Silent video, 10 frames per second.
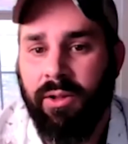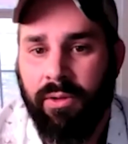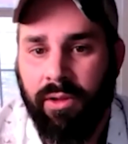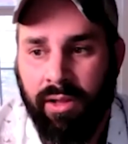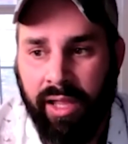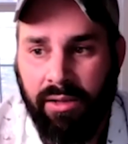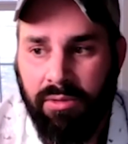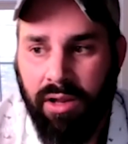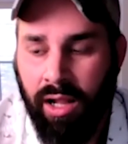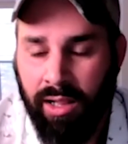like
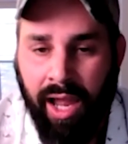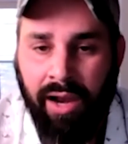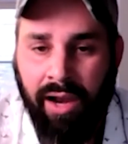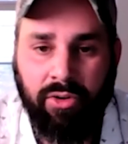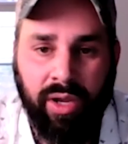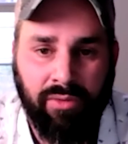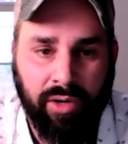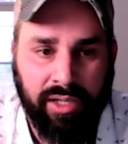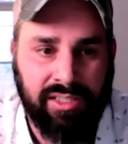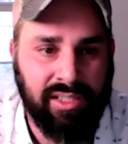a lot of the creative
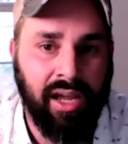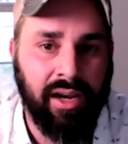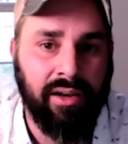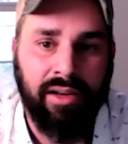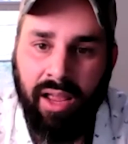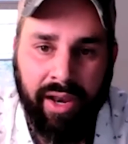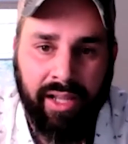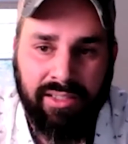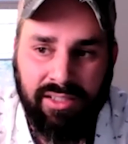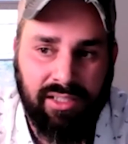work is done. And then
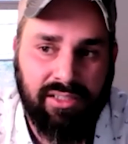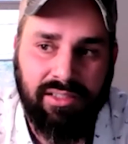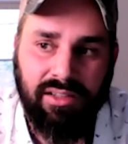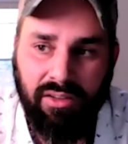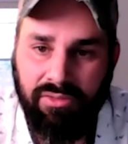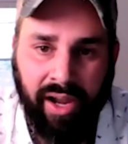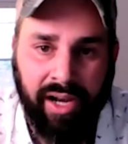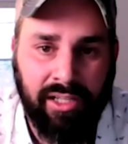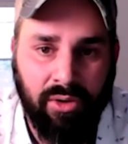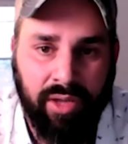it's just
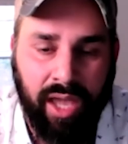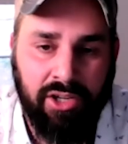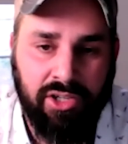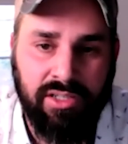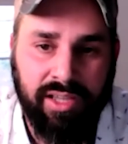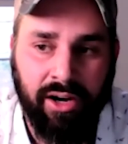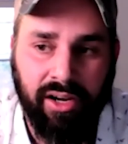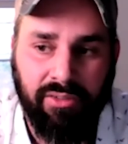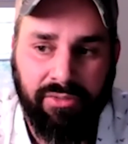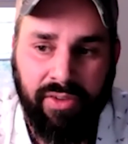finding locations that are going
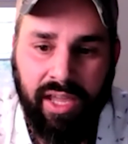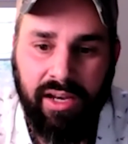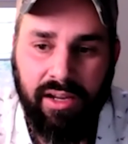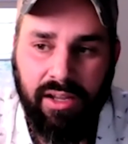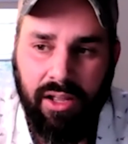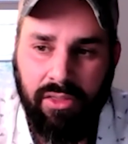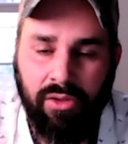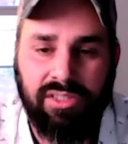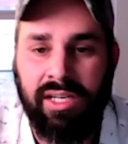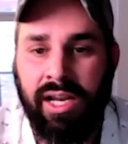to fit
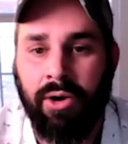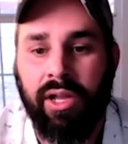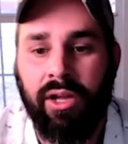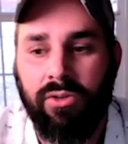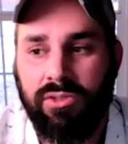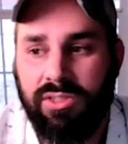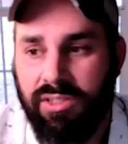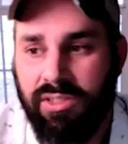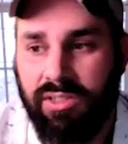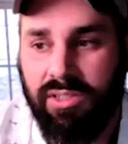those scenarios
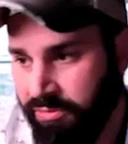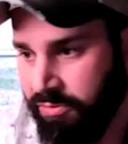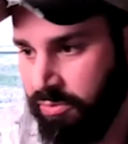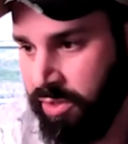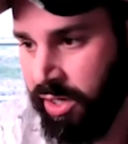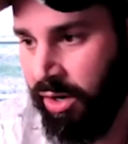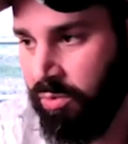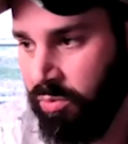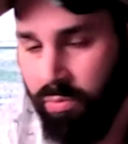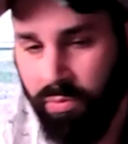of,
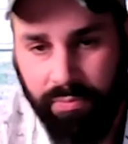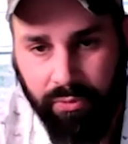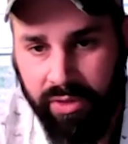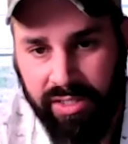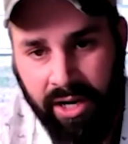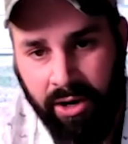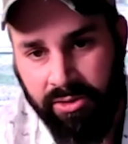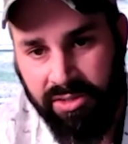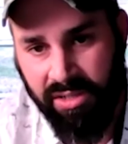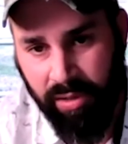for these
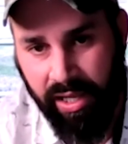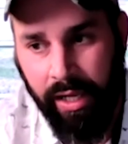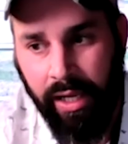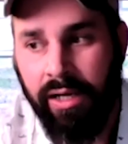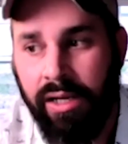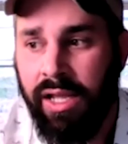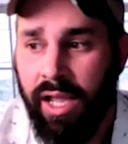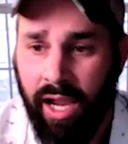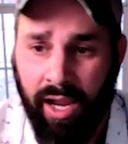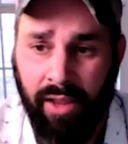characters to play in,
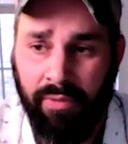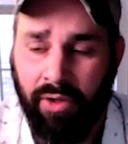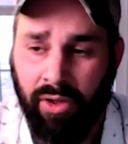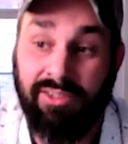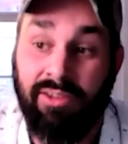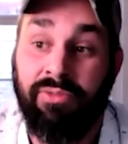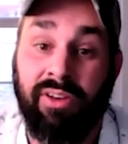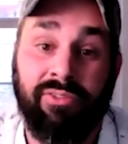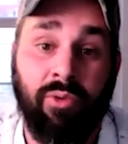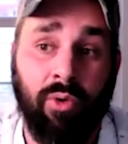and also fit
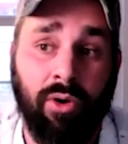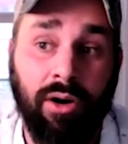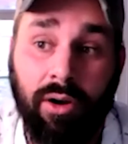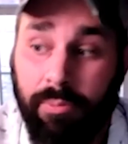for,